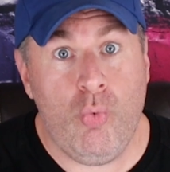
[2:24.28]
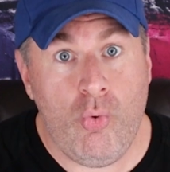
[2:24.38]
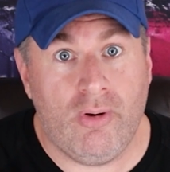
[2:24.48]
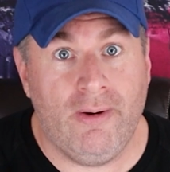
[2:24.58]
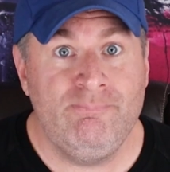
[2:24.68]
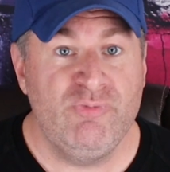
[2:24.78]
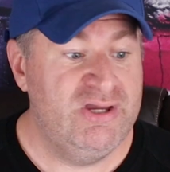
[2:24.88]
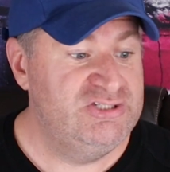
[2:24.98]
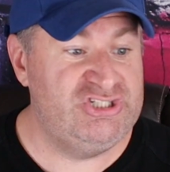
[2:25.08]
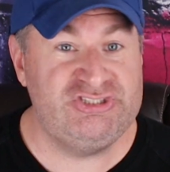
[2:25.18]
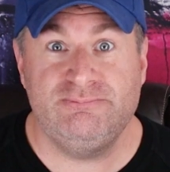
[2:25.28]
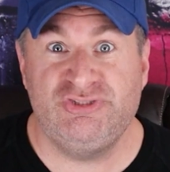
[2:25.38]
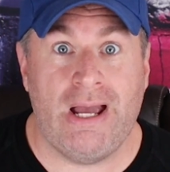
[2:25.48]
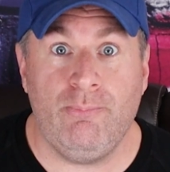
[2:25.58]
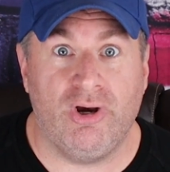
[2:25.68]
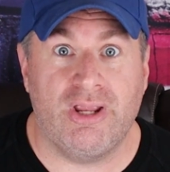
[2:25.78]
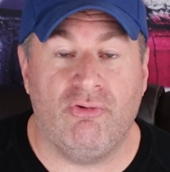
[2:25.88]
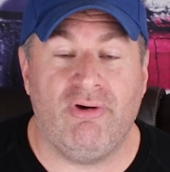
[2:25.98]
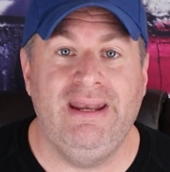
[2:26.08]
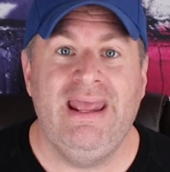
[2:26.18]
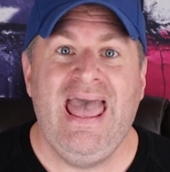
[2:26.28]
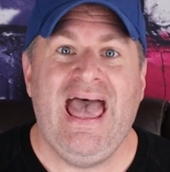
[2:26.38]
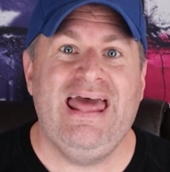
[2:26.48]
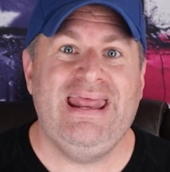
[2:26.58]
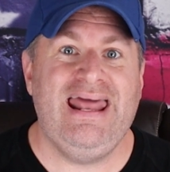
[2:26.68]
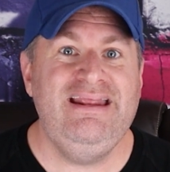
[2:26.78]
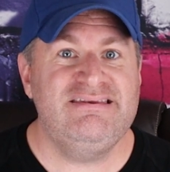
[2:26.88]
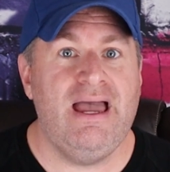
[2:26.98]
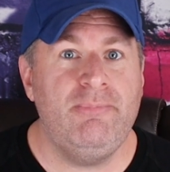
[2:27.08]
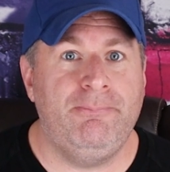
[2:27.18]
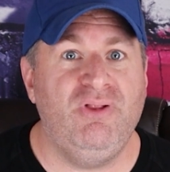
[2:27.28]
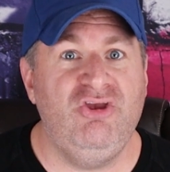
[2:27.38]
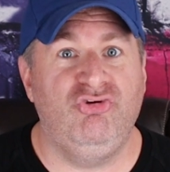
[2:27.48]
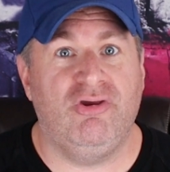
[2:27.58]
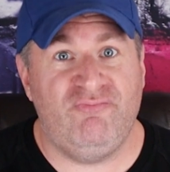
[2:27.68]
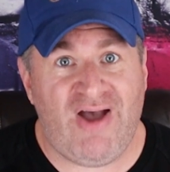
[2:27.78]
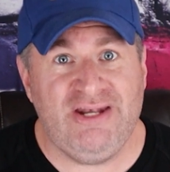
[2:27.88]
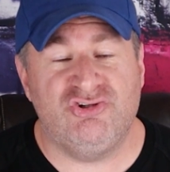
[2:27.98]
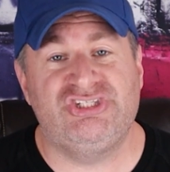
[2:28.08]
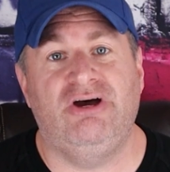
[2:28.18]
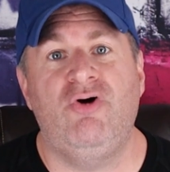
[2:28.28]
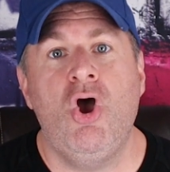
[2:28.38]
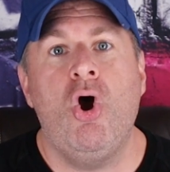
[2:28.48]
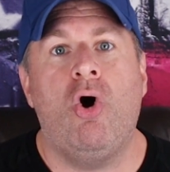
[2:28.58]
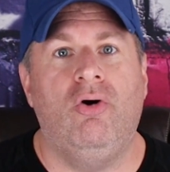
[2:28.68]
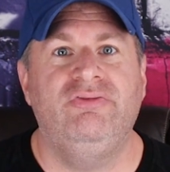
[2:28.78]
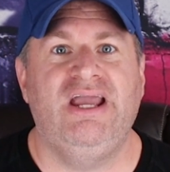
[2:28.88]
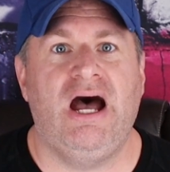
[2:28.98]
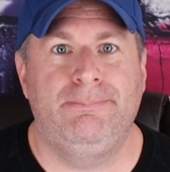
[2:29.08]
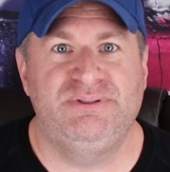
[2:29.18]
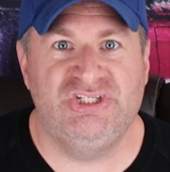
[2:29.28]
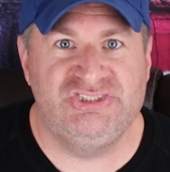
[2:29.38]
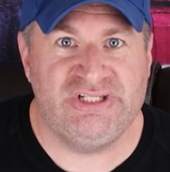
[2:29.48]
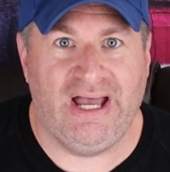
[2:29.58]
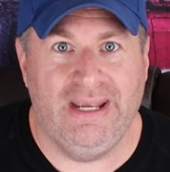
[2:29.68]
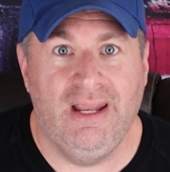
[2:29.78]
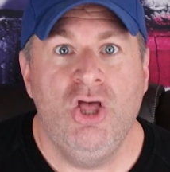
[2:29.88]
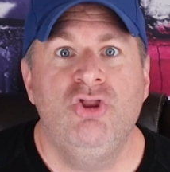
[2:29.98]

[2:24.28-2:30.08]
or system's not working great, at any time or place you could find yourself on the opposite side.